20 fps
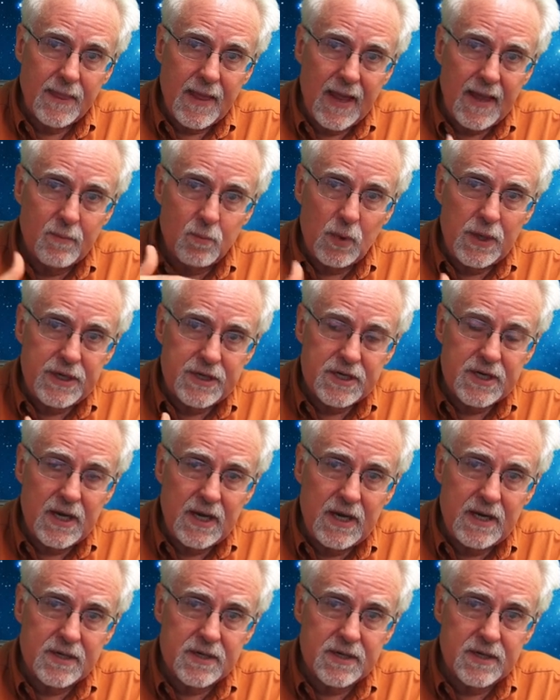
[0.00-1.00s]
and we
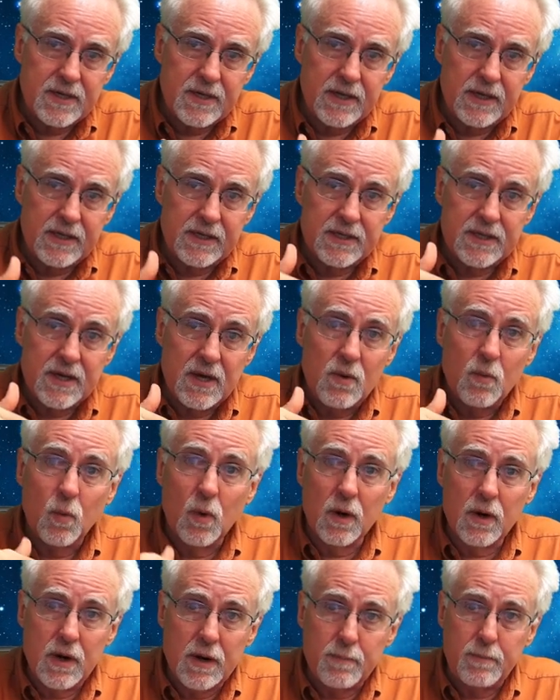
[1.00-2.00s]
change things, we're
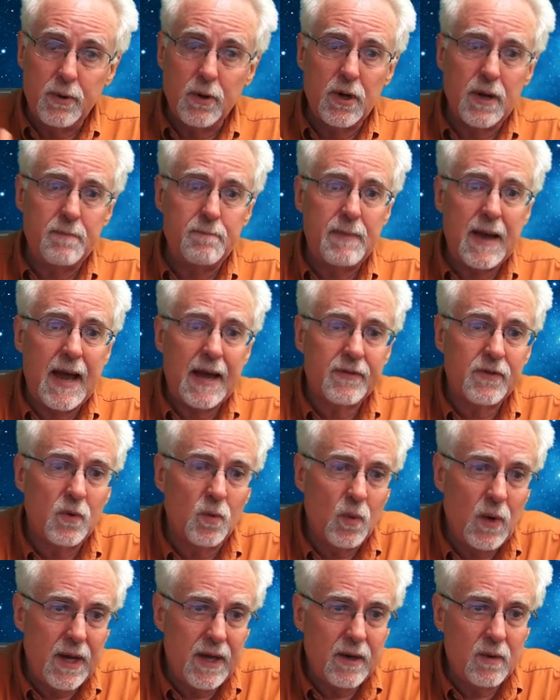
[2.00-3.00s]
going to put it back the
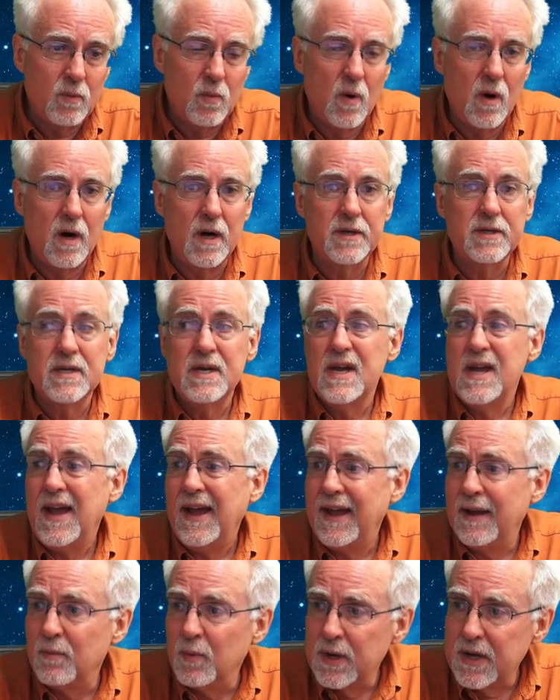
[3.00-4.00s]
way it was.
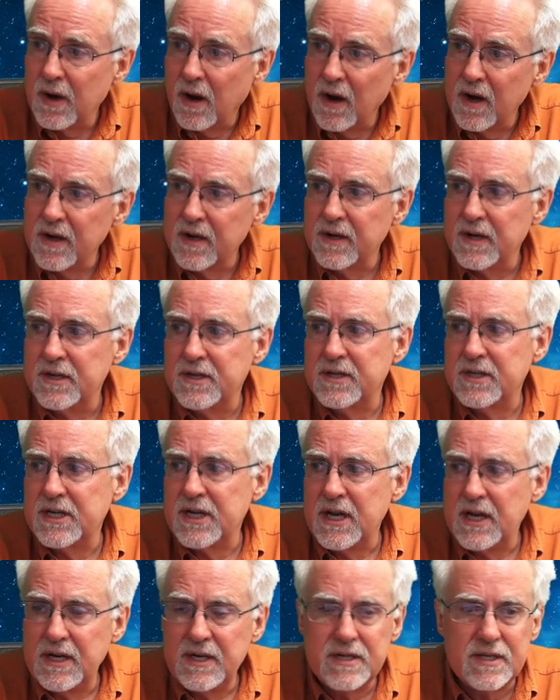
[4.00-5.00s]
And we are going to
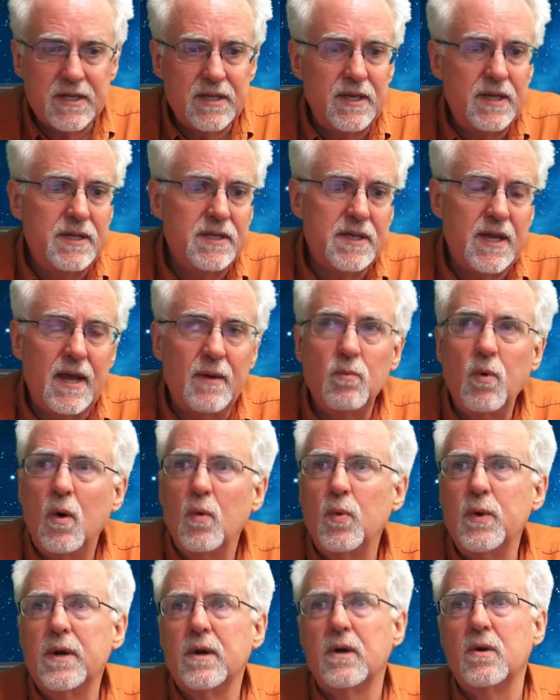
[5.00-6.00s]
change things, and what
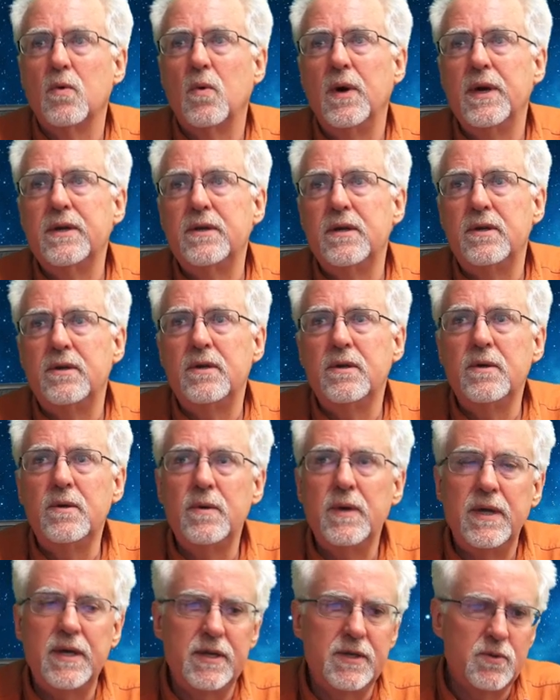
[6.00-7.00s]
we are going to do
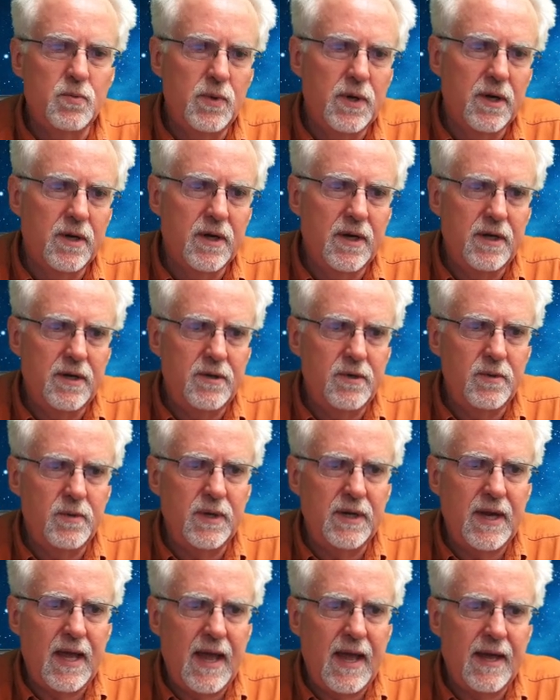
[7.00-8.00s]
is we are going to do
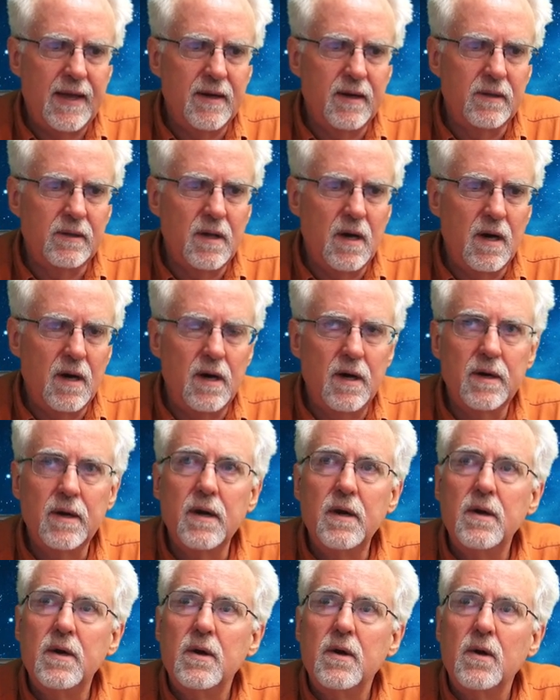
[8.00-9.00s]
an analog
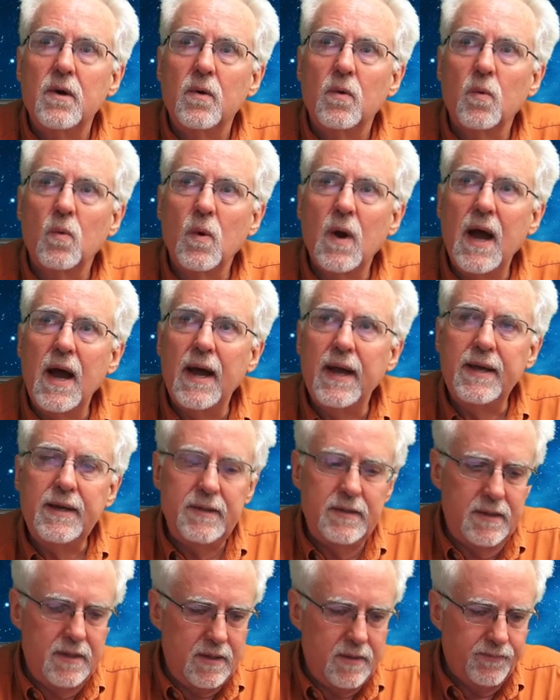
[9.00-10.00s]

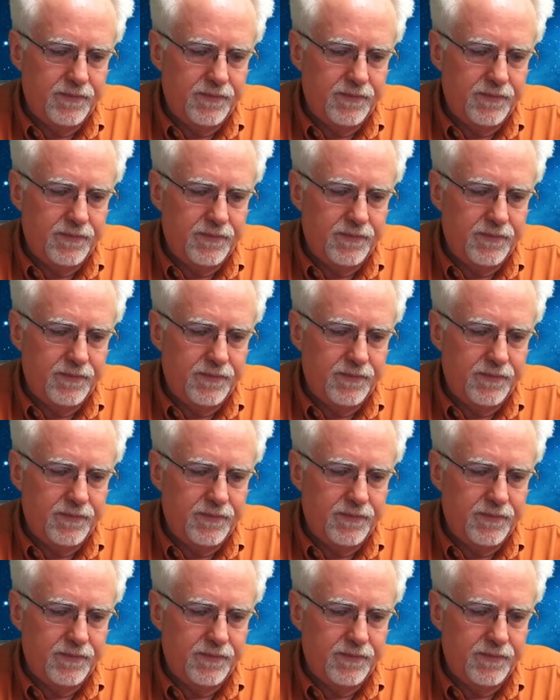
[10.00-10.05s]
write,